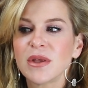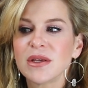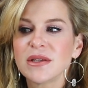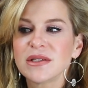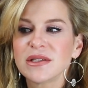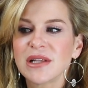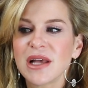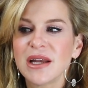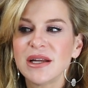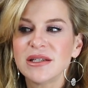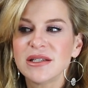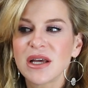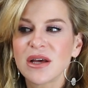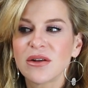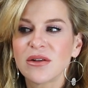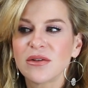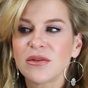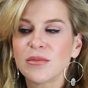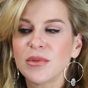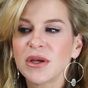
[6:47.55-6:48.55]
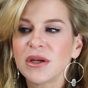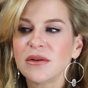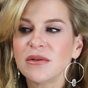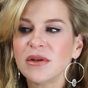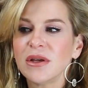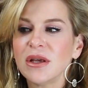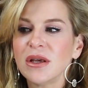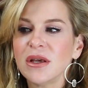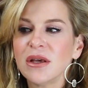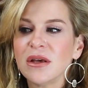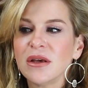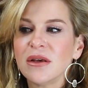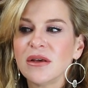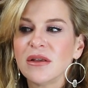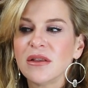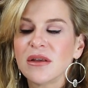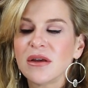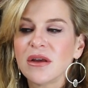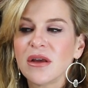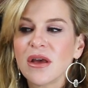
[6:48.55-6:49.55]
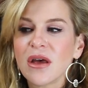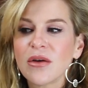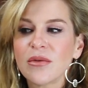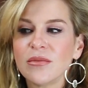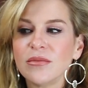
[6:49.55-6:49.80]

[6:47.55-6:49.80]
slide it down a little bit. There you go.